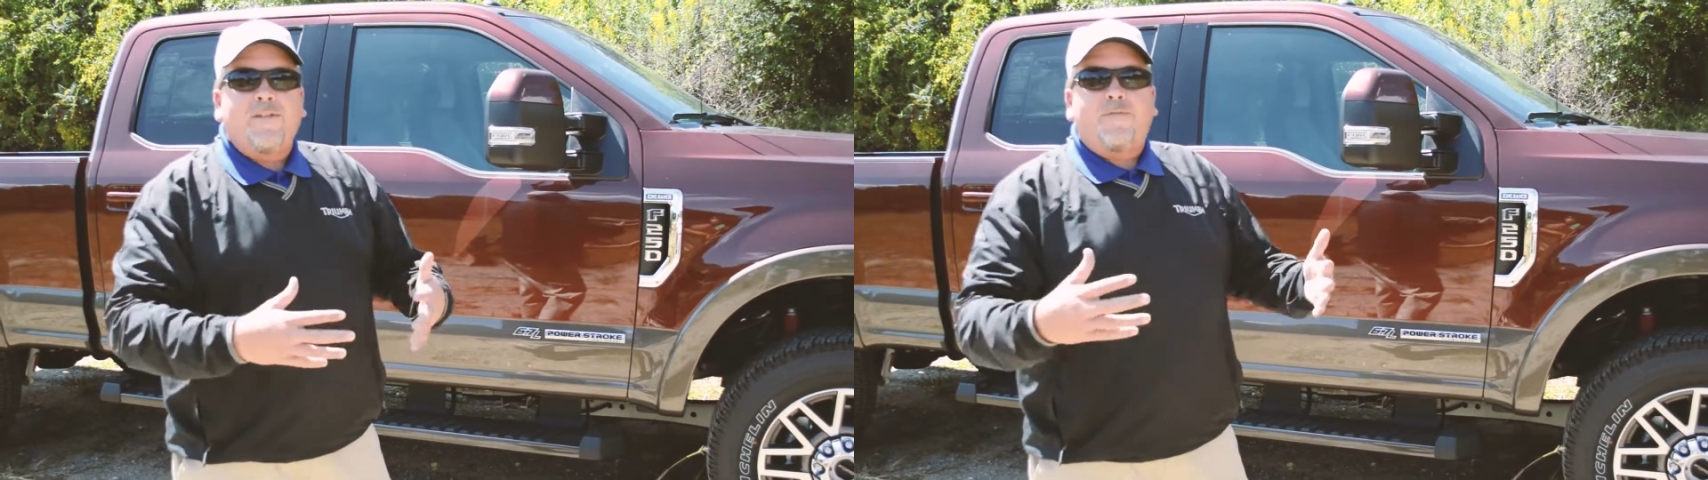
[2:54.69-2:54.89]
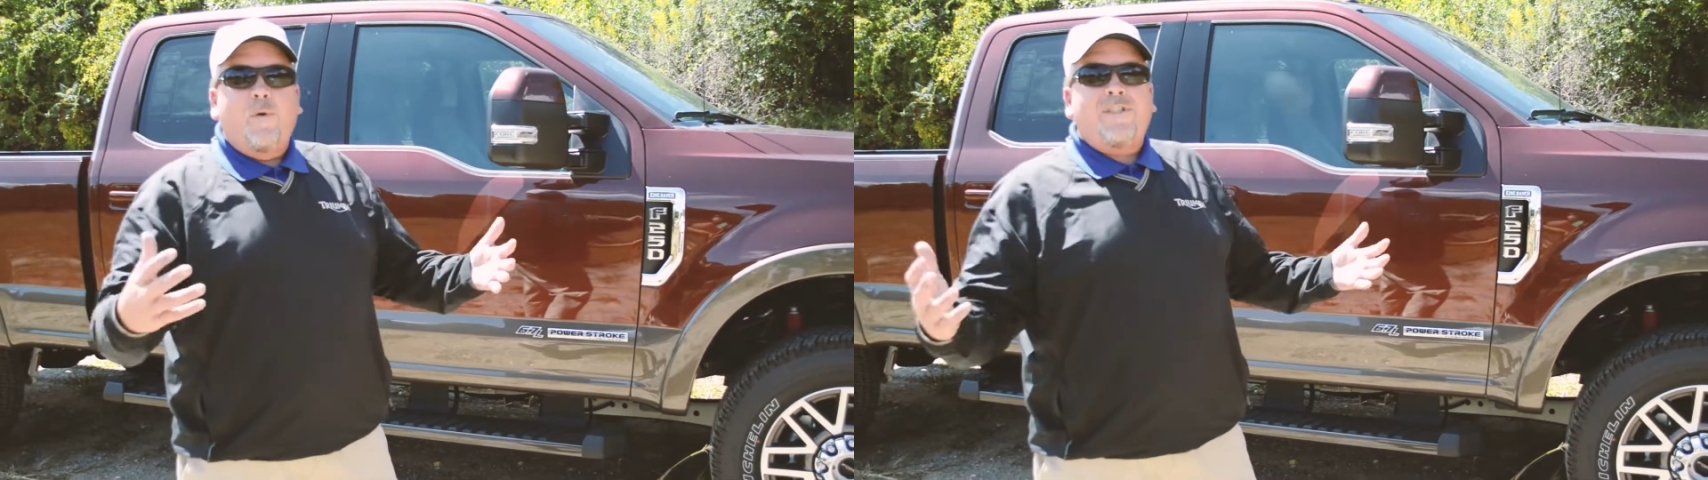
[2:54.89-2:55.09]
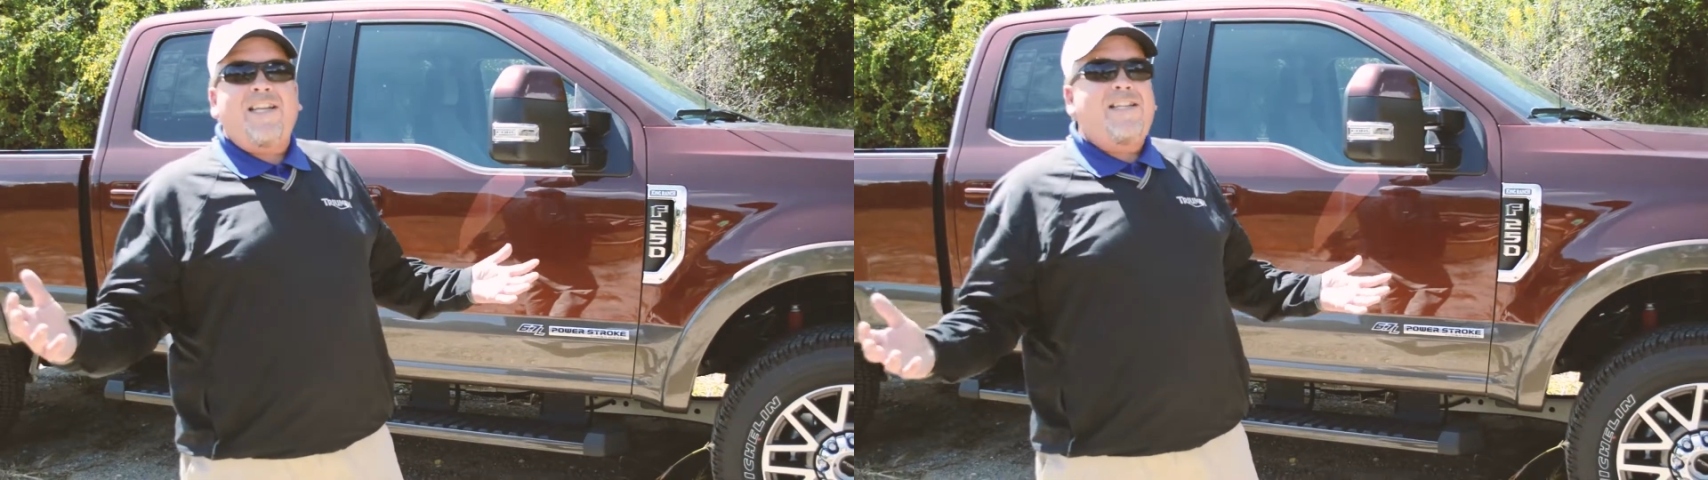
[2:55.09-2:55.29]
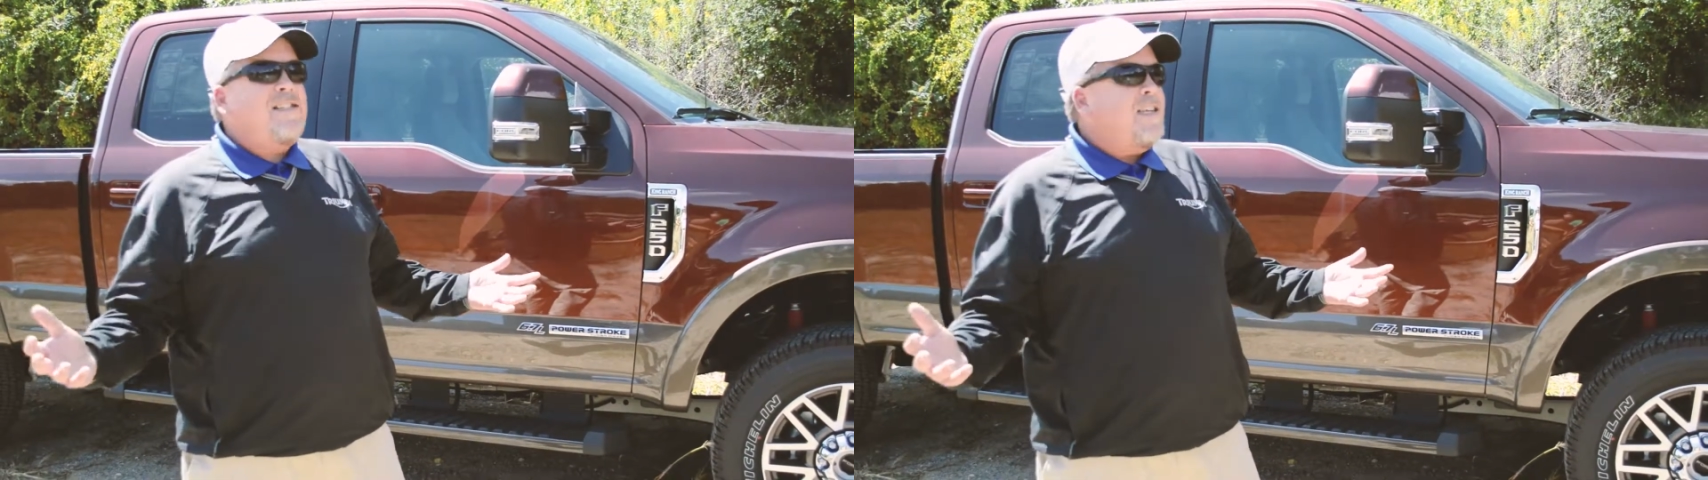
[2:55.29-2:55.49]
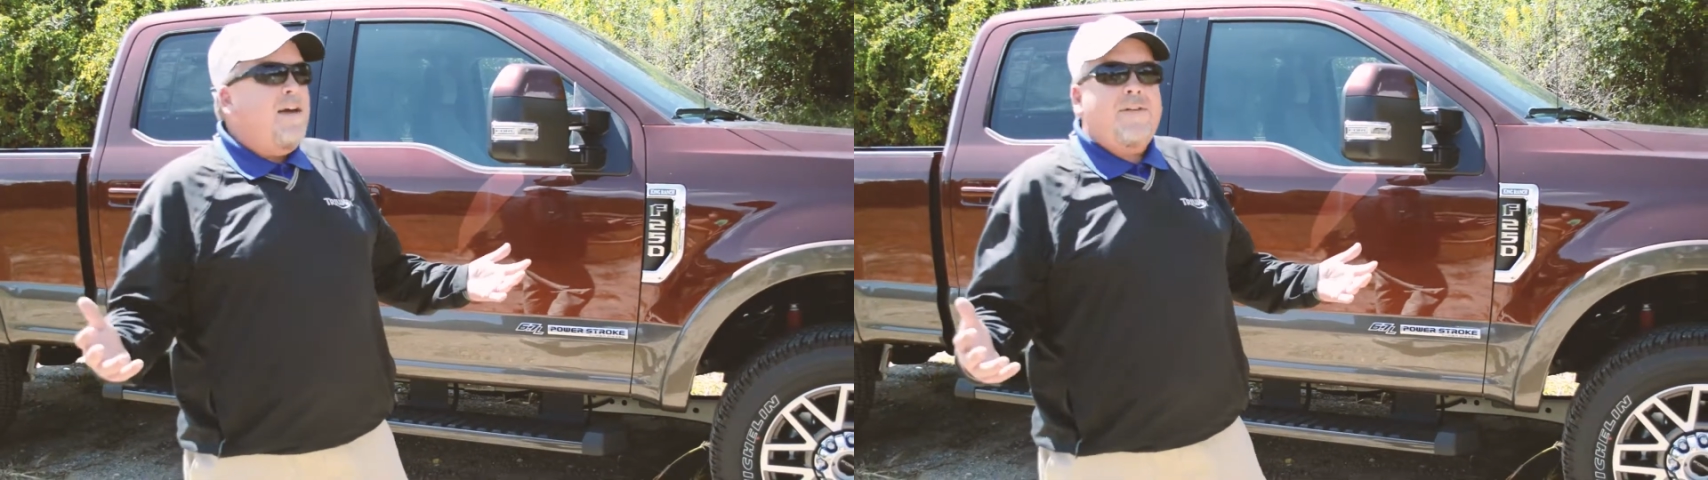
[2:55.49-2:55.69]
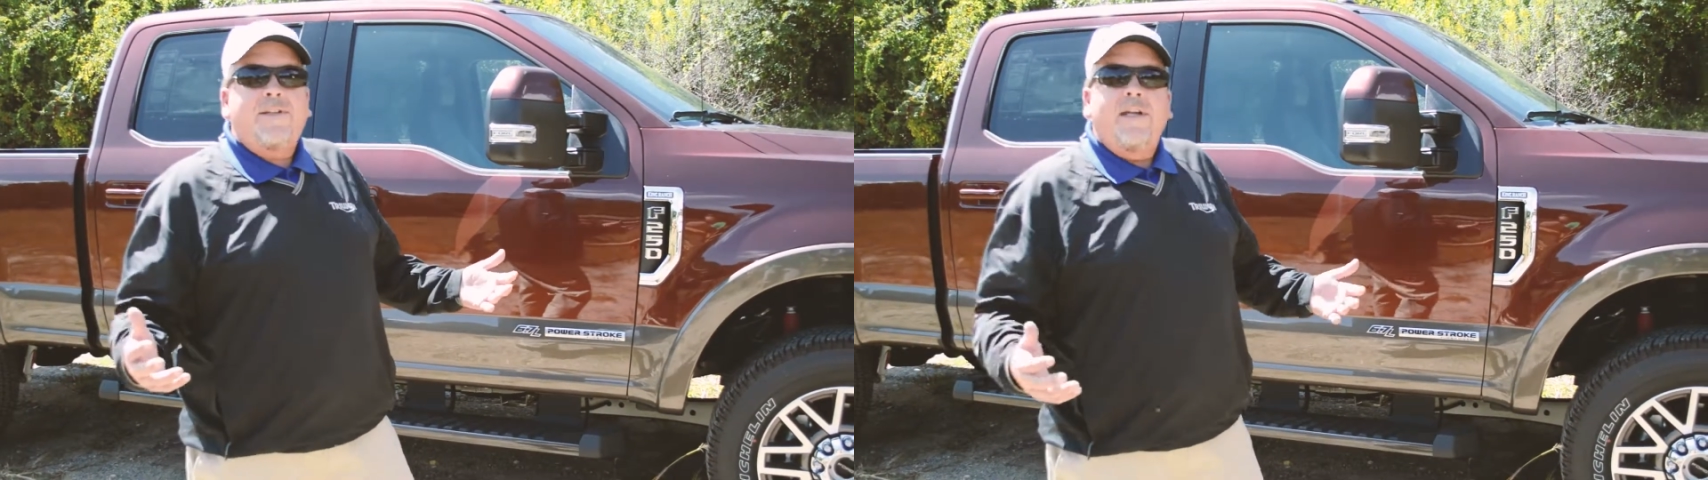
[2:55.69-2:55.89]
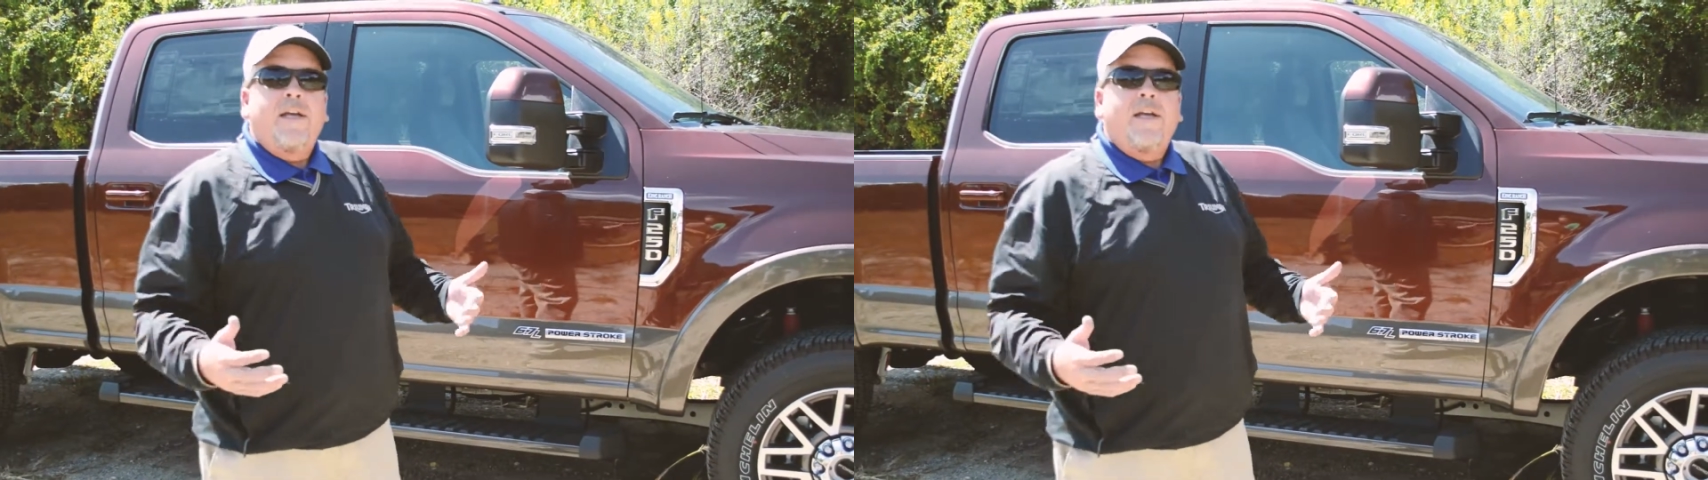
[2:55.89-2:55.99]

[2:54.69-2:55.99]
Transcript: at 14.7.